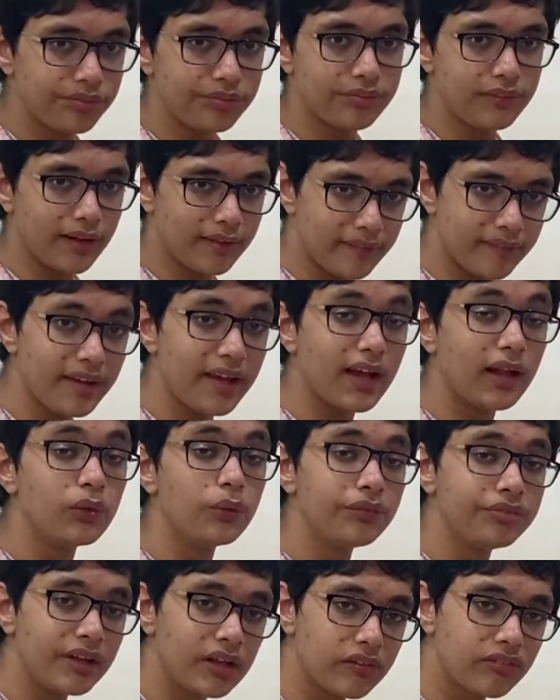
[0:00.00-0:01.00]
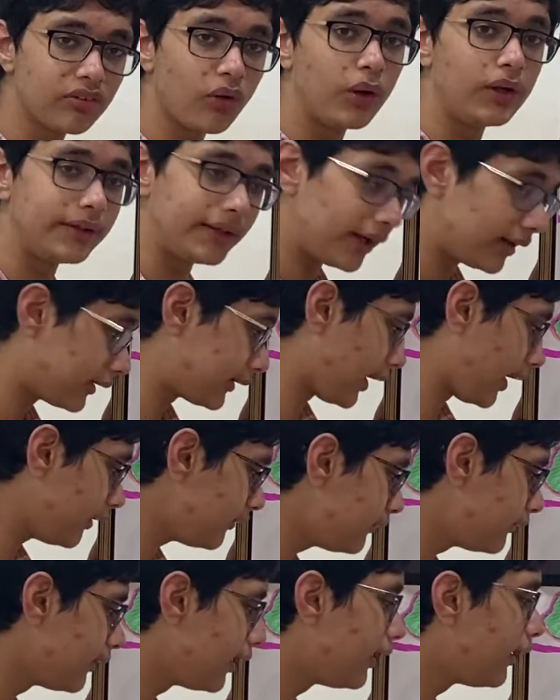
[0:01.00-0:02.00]
let's say, alluvial soil
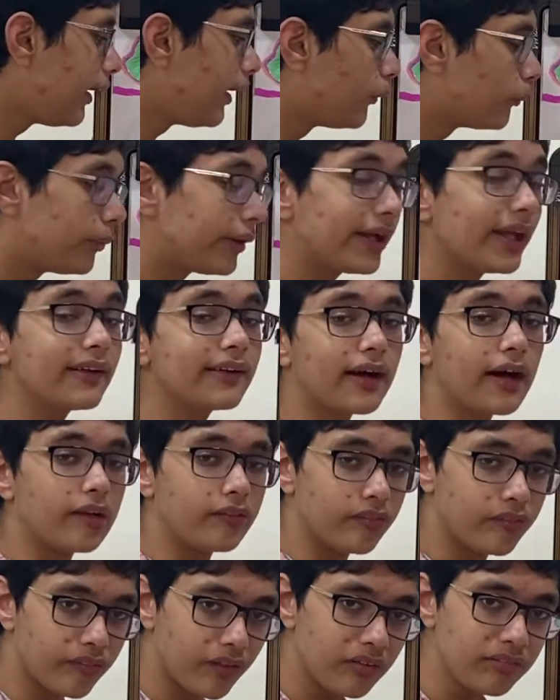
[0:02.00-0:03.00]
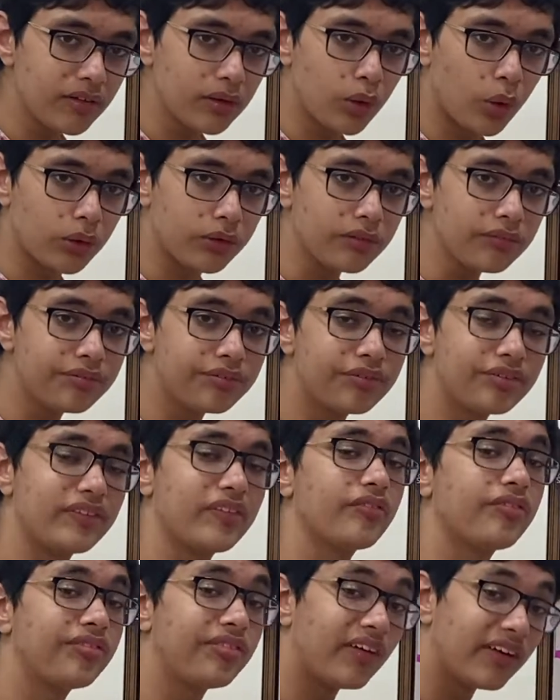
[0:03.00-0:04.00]
deltas, we can conserve a lot of
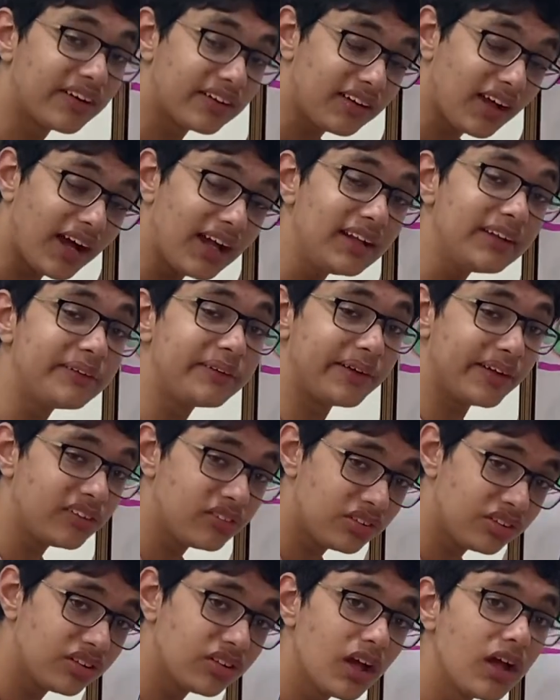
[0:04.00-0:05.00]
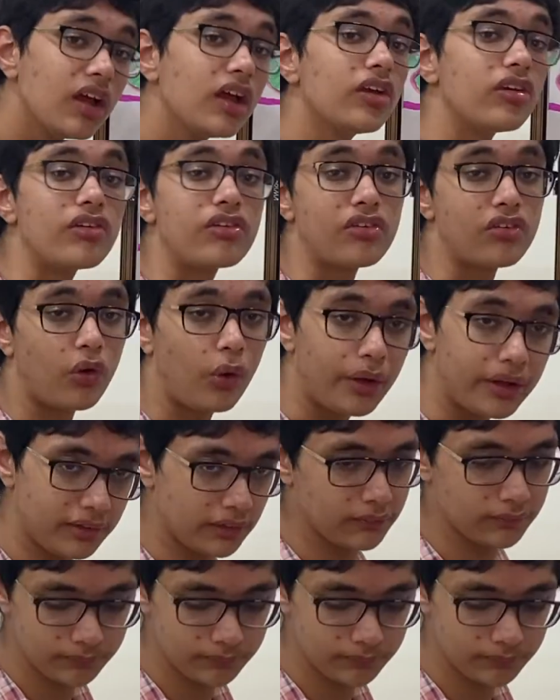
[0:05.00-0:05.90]
fertile, rich soil.